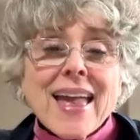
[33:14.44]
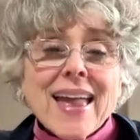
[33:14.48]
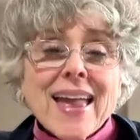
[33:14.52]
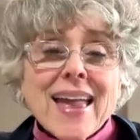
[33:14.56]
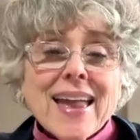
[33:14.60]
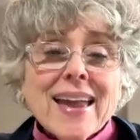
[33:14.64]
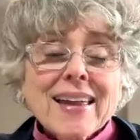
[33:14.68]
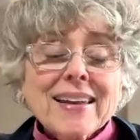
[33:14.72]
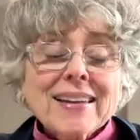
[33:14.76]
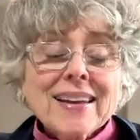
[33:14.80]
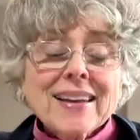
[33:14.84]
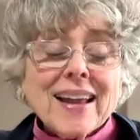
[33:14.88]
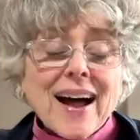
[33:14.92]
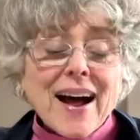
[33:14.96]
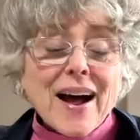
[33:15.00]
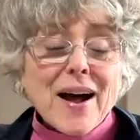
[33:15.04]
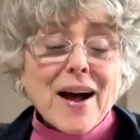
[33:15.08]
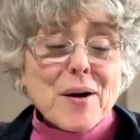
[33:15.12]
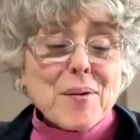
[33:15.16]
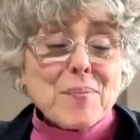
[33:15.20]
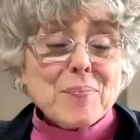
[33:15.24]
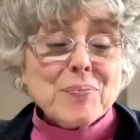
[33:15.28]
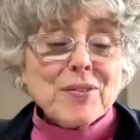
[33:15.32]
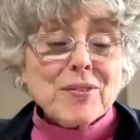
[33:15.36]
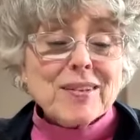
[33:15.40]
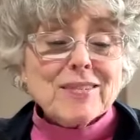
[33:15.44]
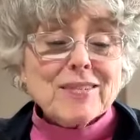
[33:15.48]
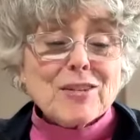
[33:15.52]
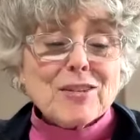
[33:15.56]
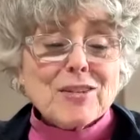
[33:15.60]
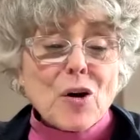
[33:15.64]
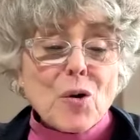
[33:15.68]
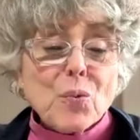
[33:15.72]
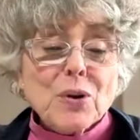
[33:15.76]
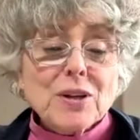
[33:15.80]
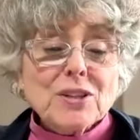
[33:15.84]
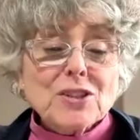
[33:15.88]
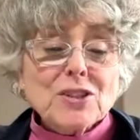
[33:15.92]
And
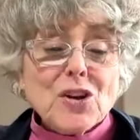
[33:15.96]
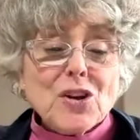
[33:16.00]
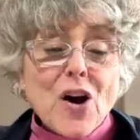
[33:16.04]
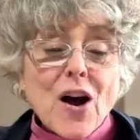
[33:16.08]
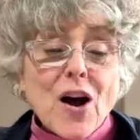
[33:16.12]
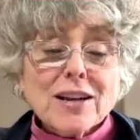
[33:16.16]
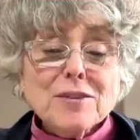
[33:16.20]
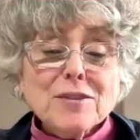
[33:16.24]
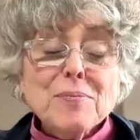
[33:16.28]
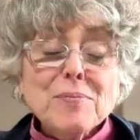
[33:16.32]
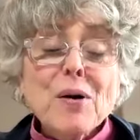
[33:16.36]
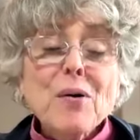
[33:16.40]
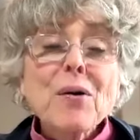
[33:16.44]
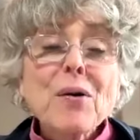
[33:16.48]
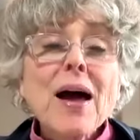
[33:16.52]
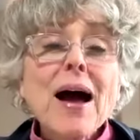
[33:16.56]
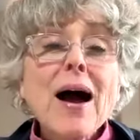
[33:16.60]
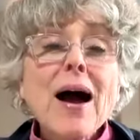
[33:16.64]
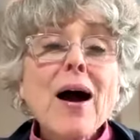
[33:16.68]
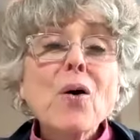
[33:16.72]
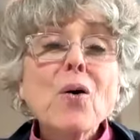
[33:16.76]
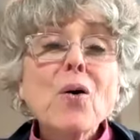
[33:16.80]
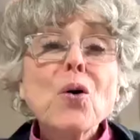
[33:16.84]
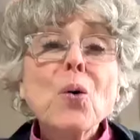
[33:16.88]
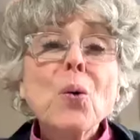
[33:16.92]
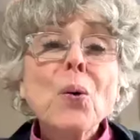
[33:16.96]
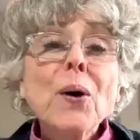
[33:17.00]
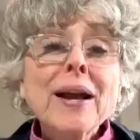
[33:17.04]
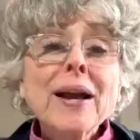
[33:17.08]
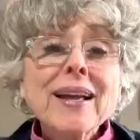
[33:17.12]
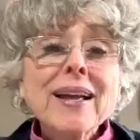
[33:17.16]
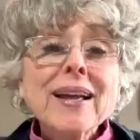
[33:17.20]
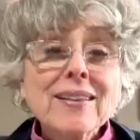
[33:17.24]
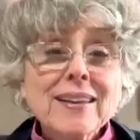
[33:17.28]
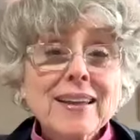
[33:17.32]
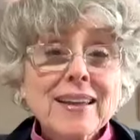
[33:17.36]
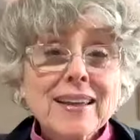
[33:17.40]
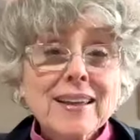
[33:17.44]
so we talked about how
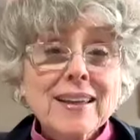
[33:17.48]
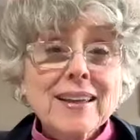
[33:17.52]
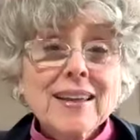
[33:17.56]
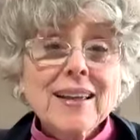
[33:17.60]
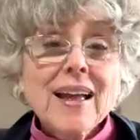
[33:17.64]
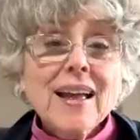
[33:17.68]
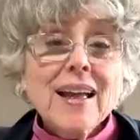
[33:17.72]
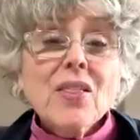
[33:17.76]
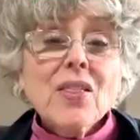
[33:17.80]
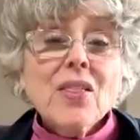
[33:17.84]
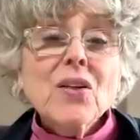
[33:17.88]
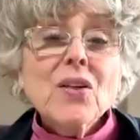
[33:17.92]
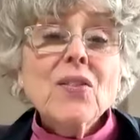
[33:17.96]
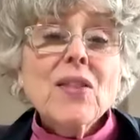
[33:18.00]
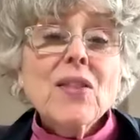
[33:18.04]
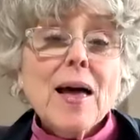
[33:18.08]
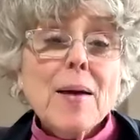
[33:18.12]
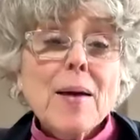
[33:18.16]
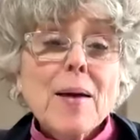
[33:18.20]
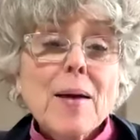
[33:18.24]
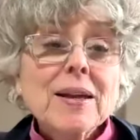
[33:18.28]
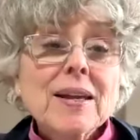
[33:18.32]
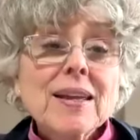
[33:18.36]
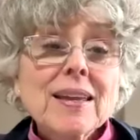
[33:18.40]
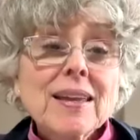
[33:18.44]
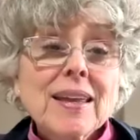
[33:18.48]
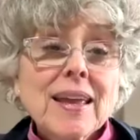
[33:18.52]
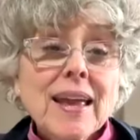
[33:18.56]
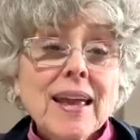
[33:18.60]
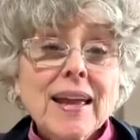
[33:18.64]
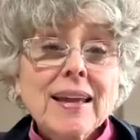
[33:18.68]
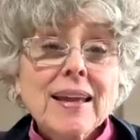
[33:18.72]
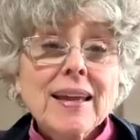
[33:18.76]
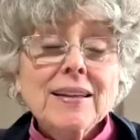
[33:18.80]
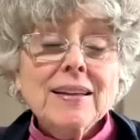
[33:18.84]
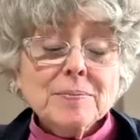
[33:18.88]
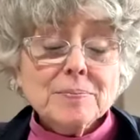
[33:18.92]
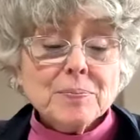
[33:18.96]
quickly the lemon
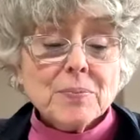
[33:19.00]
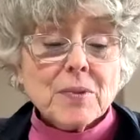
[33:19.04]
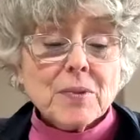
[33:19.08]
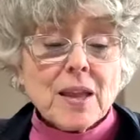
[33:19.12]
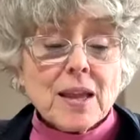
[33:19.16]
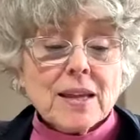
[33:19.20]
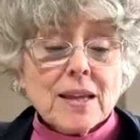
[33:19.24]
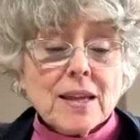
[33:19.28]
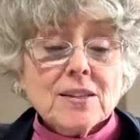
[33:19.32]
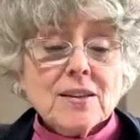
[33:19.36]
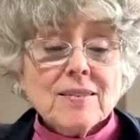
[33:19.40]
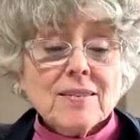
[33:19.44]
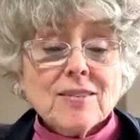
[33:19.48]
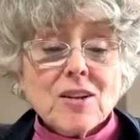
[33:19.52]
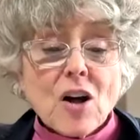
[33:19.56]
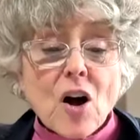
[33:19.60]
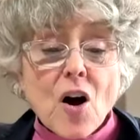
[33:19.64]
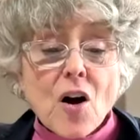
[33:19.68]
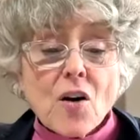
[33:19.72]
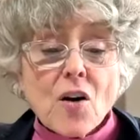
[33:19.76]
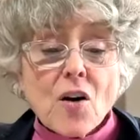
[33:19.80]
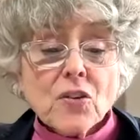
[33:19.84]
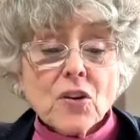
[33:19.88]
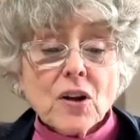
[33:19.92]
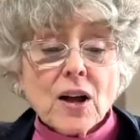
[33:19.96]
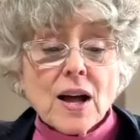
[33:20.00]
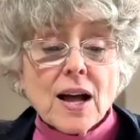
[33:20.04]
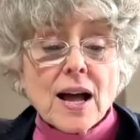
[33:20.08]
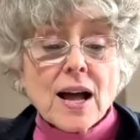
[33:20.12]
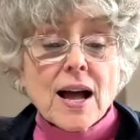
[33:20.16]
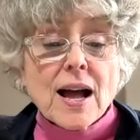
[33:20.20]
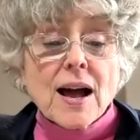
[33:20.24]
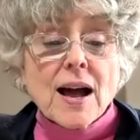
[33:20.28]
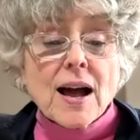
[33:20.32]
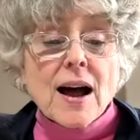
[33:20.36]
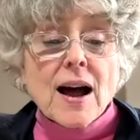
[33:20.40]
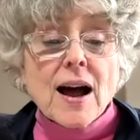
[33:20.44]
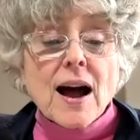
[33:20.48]
can dissolve
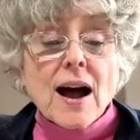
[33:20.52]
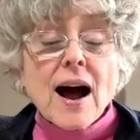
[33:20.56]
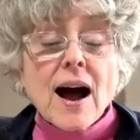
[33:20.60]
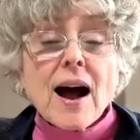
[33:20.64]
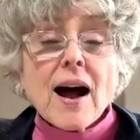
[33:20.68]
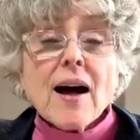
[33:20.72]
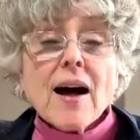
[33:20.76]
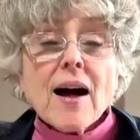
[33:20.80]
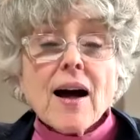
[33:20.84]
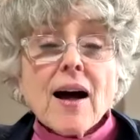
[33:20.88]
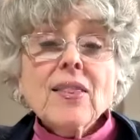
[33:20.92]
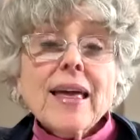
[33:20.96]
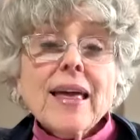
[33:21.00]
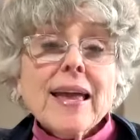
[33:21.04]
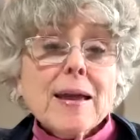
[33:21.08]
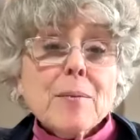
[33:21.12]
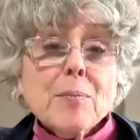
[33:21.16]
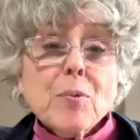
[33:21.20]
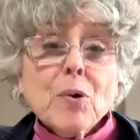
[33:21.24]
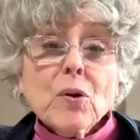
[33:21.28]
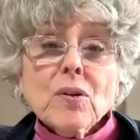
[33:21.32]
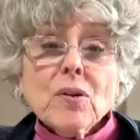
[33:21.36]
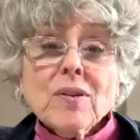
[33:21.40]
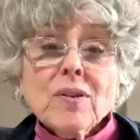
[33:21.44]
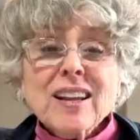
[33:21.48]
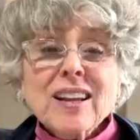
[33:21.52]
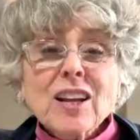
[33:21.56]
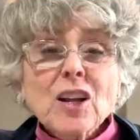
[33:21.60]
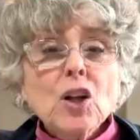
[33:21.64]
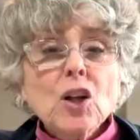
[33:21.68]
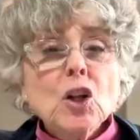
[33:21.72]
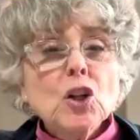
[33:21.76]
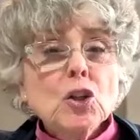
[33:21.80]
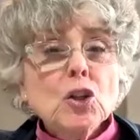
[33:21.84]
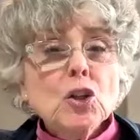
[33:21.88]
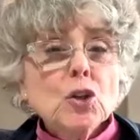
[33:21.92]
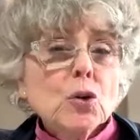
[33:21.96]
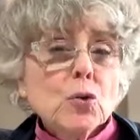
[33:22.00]
labels
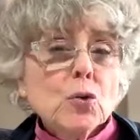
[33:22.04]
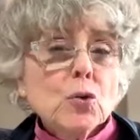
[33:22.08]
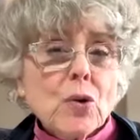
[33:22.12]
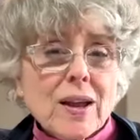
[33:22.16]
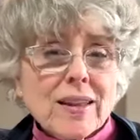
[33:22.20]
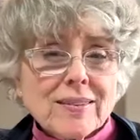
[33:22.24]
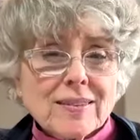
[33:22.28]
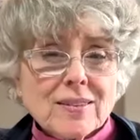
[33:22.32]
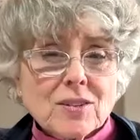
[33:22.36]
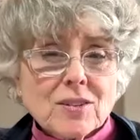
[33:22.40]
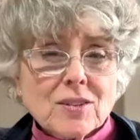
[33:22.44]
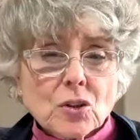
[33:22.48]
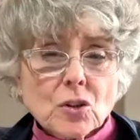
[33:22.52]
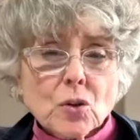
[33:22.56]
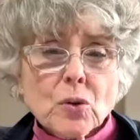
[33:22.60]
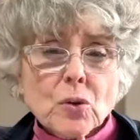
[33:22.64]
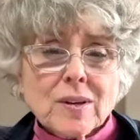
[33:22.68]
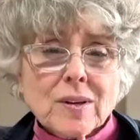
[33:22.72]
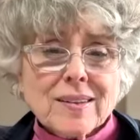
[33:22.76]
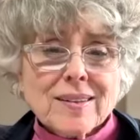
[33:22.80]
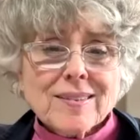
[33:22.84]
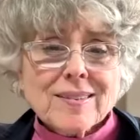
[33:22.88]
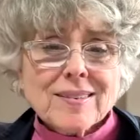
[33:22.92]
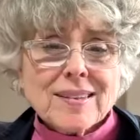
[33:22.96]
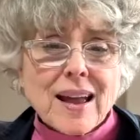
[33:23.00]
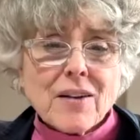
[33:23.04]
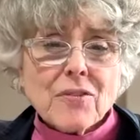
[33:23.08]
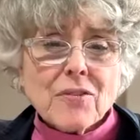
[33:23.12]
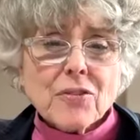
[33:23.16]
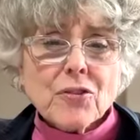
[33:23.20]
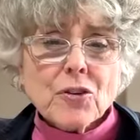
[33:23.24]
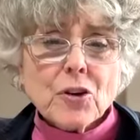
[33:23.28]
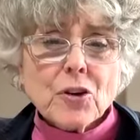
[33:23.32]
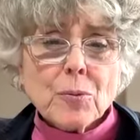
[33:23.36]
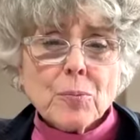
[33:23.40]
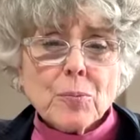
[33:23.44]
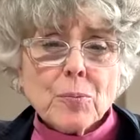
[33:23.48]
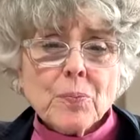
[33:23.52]
and glue residue and
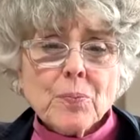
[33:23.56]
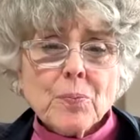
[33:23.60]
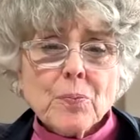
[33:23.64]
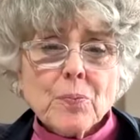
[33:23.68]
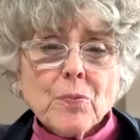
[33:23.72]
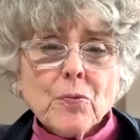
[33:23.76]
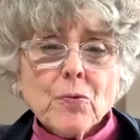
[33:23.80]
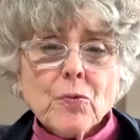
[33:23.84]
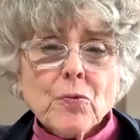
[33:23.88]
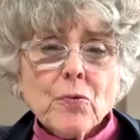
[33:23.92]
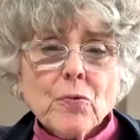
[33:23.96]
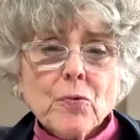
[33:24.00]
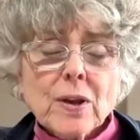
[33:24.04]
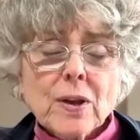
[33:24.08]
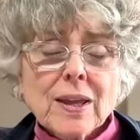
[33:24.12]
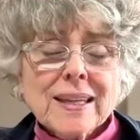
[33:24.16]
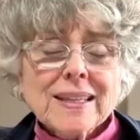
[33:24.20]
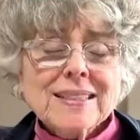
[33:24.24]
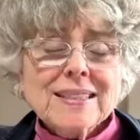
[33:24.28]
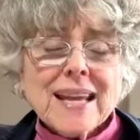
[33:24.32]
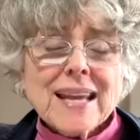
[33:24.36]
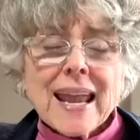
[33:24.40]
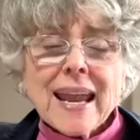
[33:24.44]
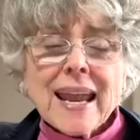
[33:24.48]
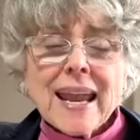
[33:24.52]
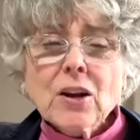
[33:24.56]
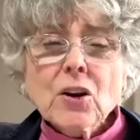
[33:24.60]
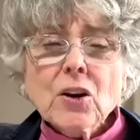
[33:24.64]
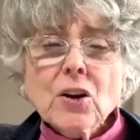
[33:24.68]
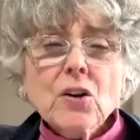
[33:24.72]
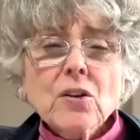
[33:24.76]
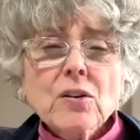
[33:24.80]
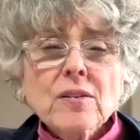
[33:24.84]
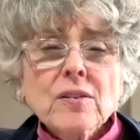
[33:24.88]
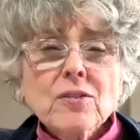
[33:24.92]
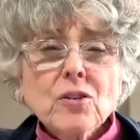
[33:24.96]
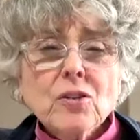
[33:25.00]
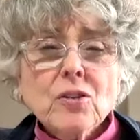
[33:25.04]
stuff from
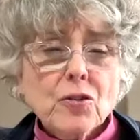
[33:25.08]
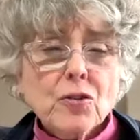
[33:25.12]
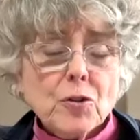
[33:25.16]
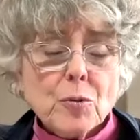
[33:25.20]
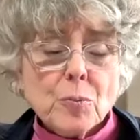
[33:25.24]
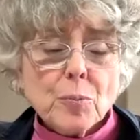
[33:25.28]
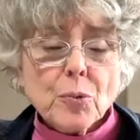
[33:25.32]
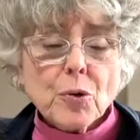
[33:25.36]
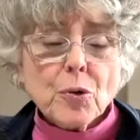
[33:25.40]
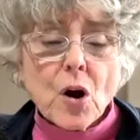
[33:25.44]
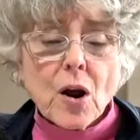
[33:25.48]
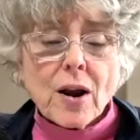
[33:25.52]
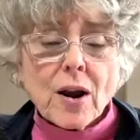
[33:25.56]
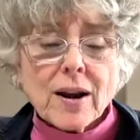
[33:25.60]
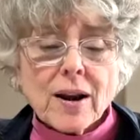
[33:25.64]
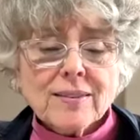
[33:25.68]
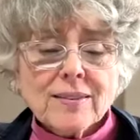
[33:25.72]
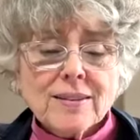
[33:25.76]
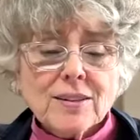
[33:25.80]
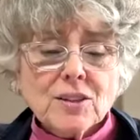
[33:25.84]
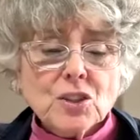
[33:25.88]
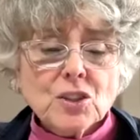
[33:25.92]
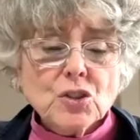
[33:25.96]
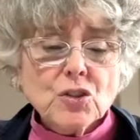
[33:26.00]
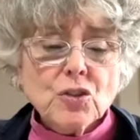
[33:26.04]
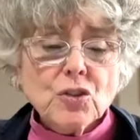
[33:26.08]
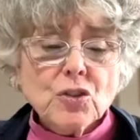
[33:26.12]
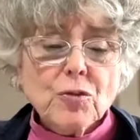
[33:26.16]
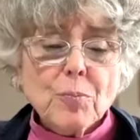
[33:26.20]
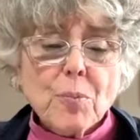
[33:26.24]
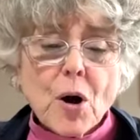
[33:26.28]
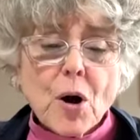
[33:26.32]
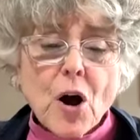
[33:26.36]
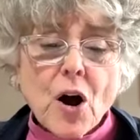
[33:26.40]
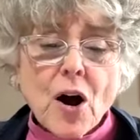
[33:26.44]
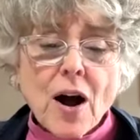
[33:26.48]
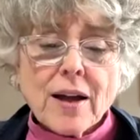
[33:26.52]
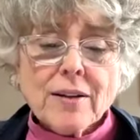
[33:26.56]
containers or from products that you've
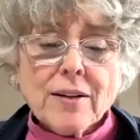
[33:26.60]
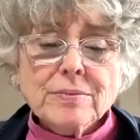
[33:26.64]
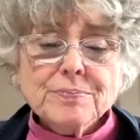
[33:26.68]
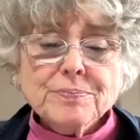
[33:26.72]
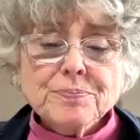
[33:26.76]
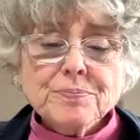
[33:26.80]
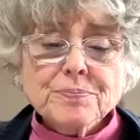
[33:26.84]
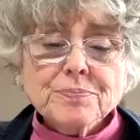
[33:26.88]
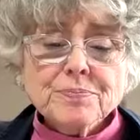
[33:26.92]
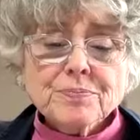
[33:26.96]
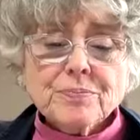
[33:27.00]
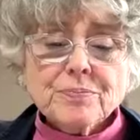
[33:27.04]
bought.